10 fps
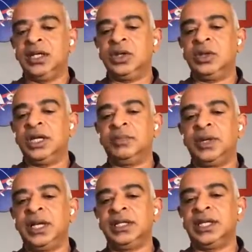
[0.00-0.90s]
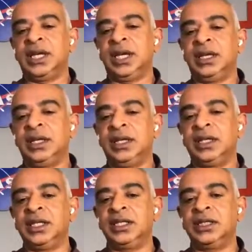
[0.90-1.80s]
it brings in
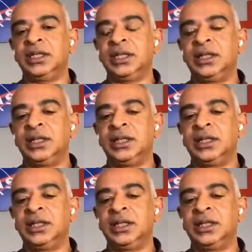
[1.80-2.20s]
these